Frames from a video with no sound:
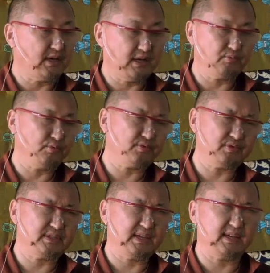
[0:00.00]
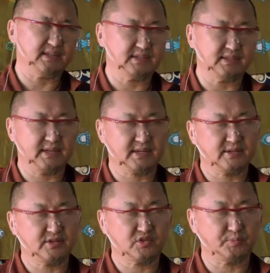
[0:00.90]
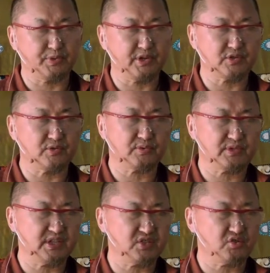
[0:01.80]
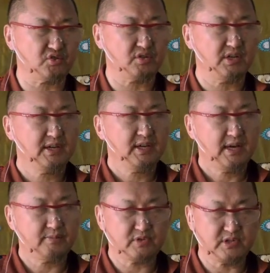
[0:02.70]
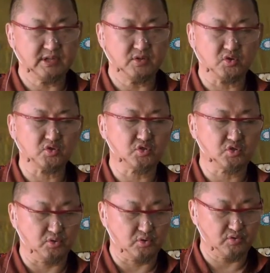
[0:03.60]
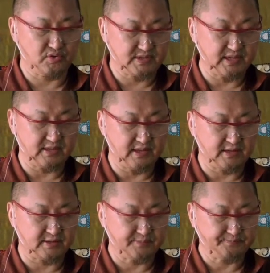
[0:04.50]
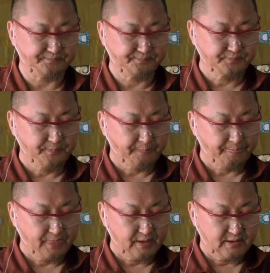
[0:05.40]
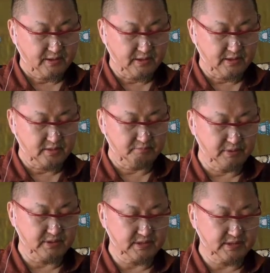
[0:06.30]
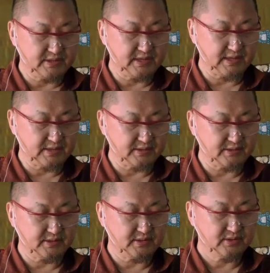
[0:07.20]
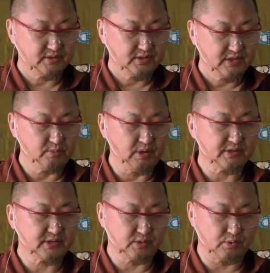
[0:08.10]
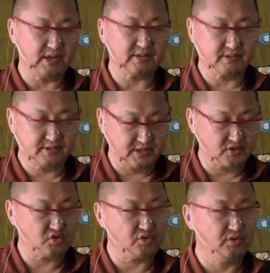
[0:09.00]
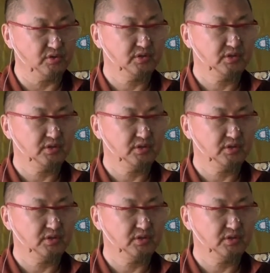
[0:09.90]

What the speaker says: I would say it's like a spiritual teacher. I'm really not sure to say that. But it's like he was a great teacher.